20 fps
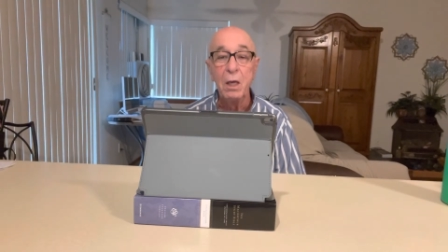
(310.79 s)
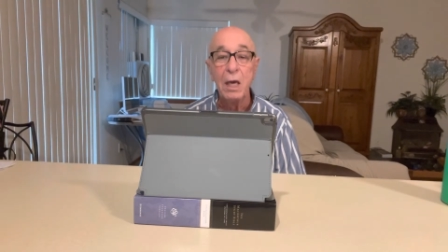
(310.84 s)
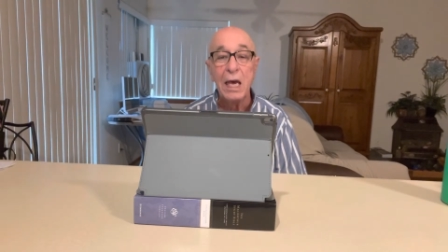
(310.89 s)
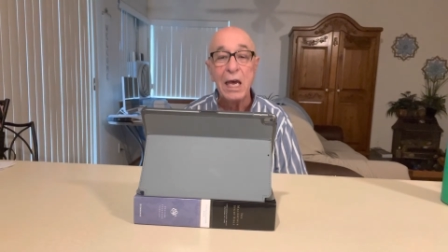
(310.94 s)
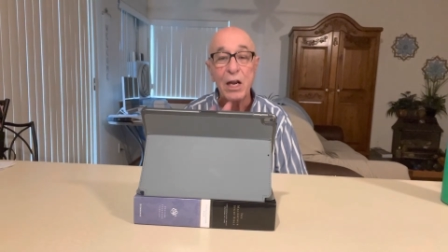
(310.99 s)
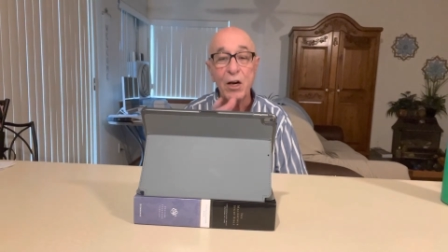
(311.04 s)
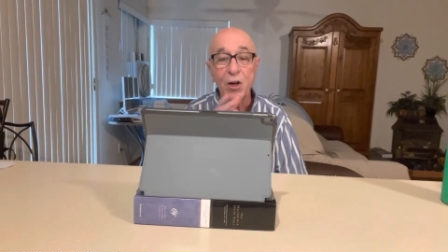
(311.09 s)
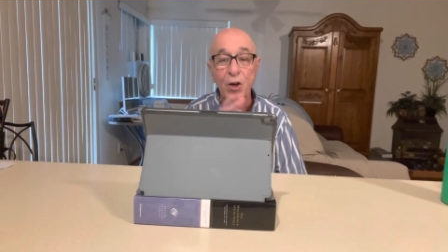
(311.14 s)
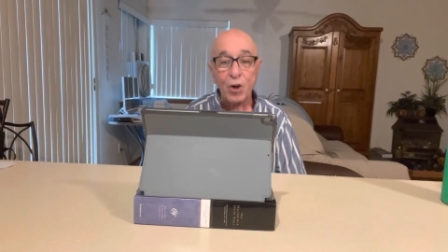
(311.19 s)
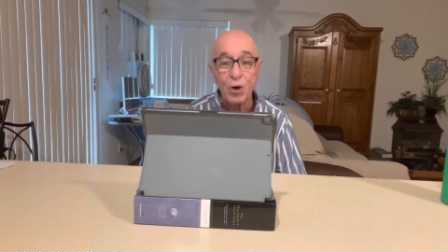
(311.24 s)

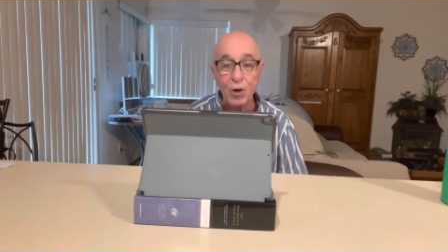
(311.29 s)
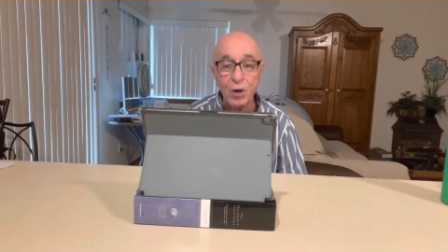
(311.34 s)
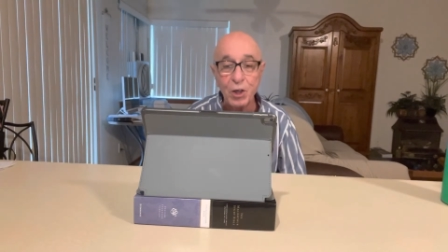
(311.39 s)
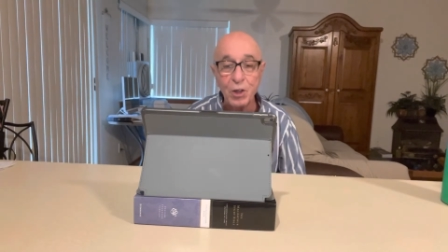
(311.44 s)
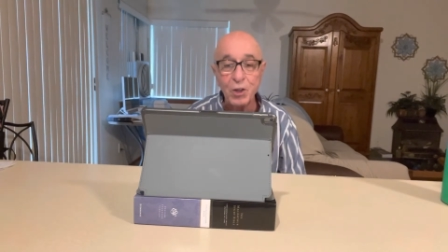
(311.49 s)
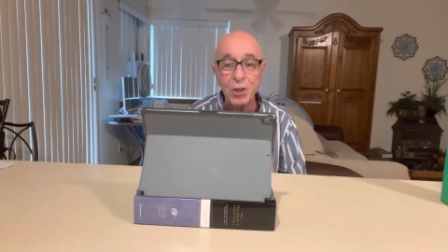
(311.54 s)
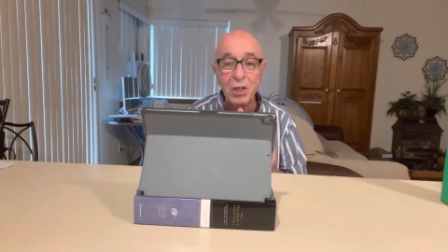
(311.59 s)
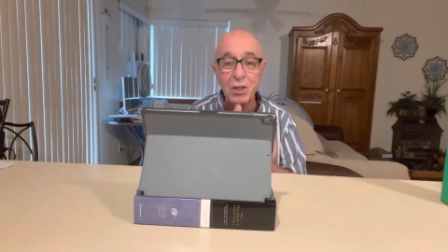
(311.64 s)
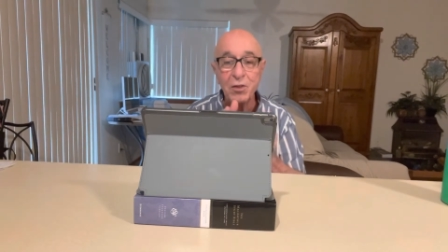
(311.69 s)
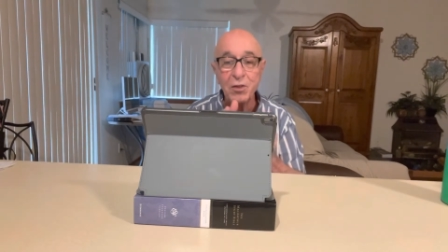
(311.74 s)

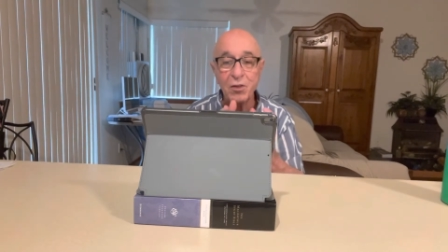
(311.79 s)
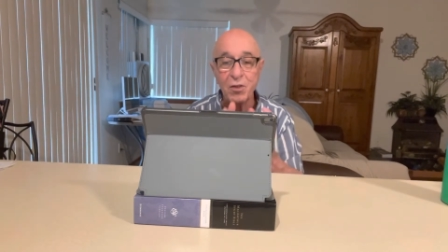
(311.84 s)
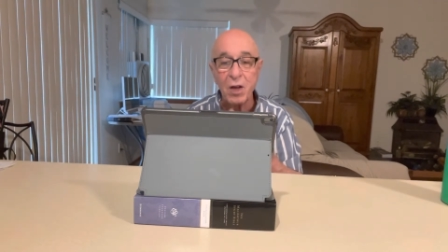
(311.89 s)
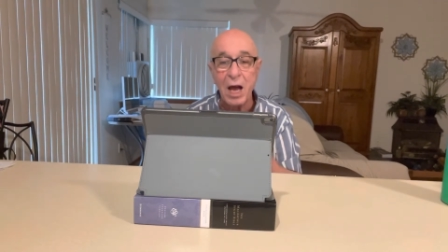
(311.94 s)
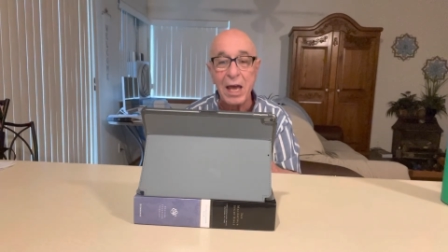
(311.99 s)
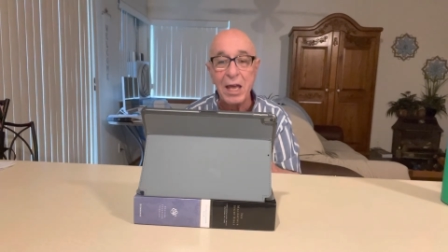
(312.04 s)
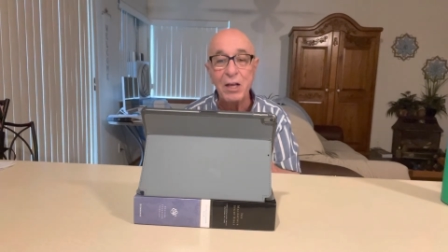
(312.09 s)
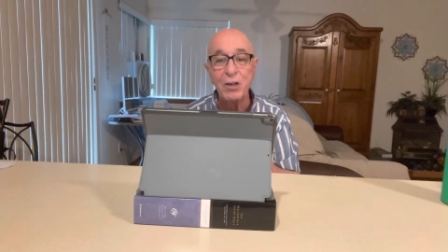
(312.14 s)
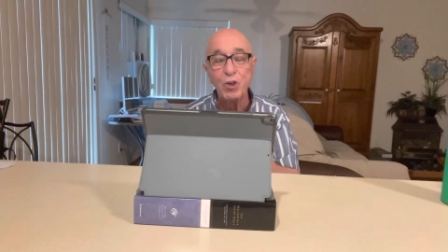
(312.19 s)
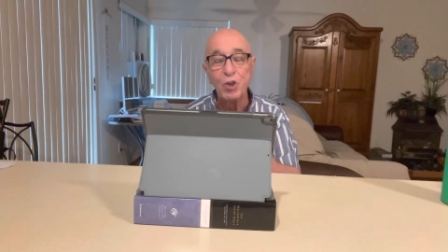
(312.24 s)
encouraging
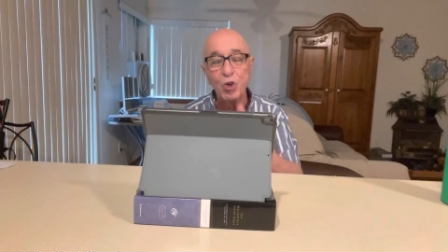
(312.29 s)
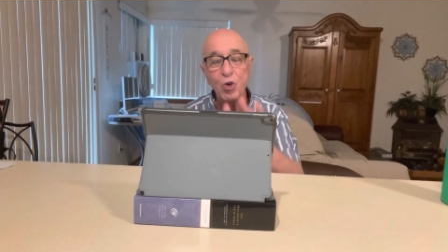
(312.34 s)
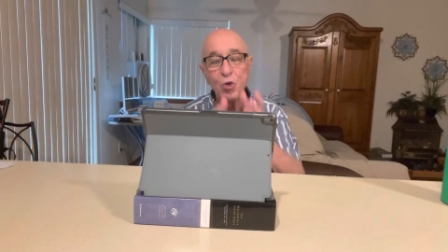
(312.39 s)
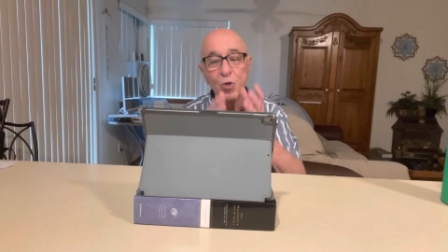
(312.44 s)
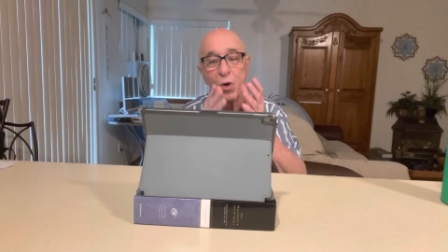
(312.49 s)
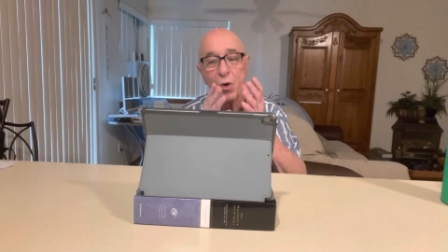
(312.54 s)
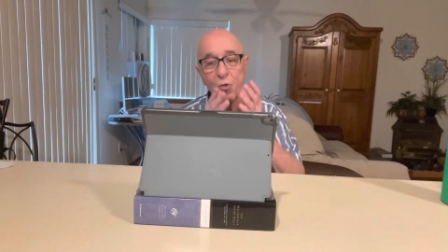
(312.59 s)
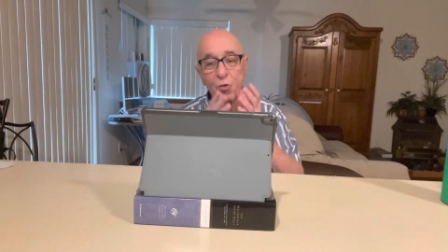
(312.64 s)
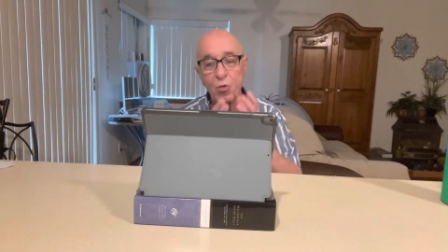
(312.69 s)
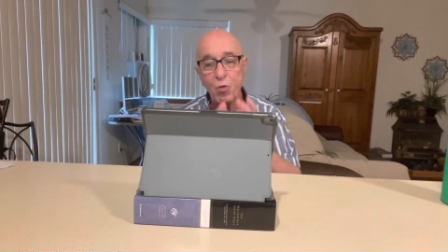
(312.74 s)
Zion to
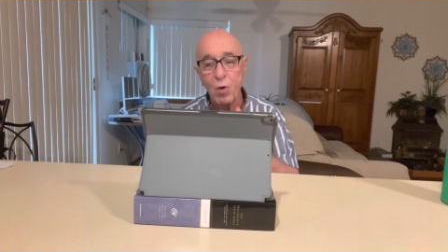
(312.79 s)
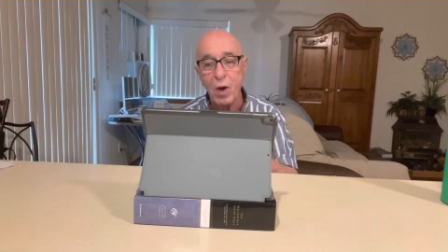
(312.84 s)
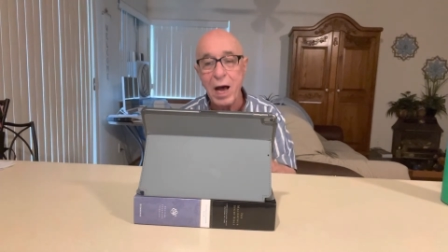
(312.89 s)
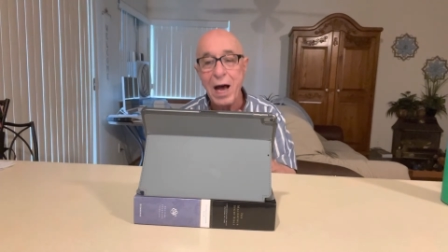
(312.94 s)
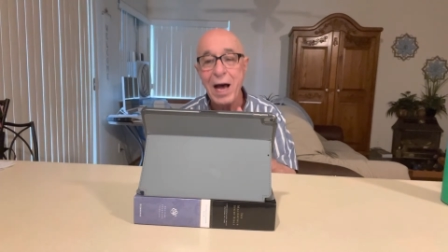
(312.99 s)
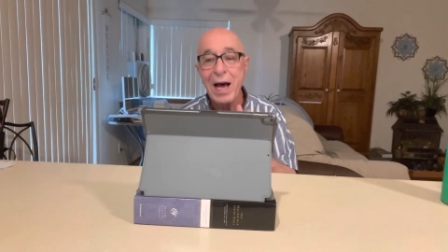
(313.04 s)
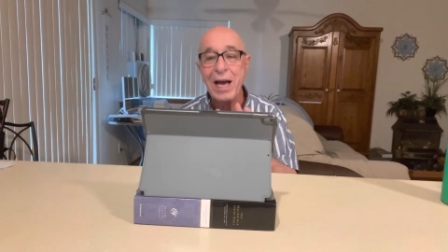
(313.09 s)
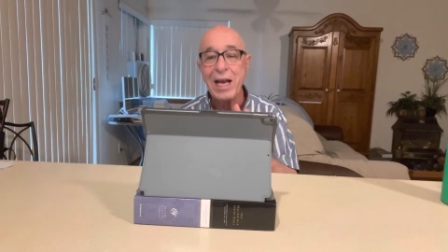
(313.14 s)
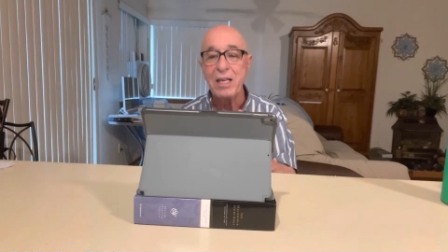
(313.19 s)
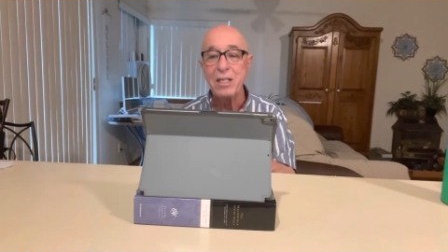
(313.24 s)

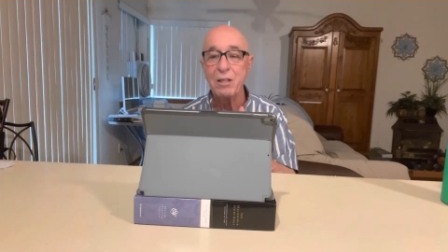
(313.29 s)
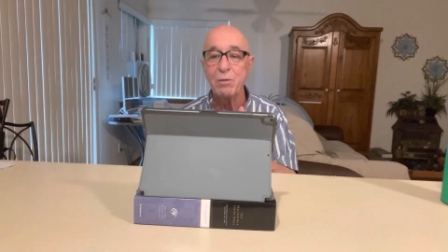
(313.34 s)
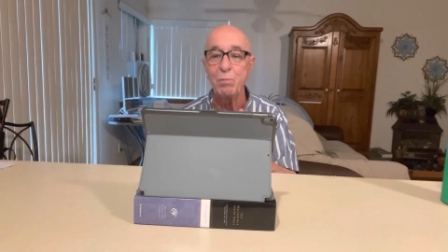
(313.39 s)
arise